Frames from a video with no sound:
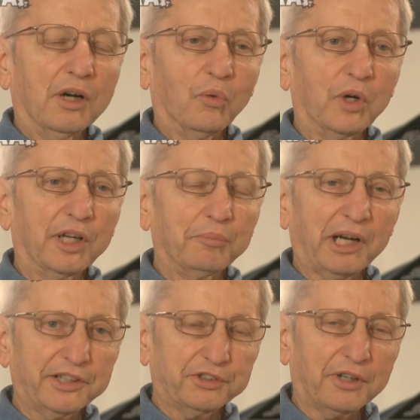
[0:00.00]
when
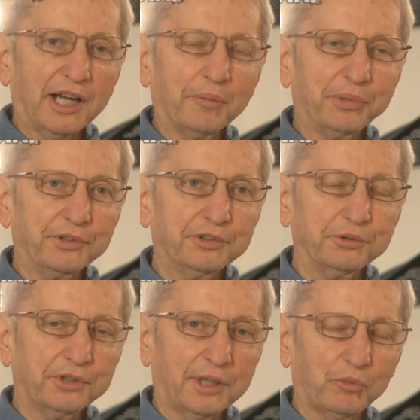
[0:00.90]
Mike Trapp, a
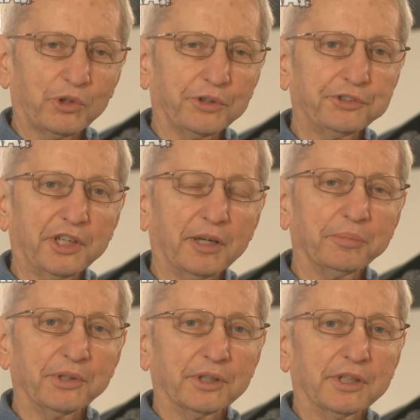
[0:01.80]
two-time world
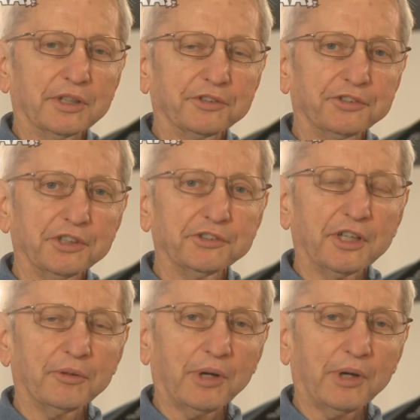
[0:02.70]
champion, and C.J.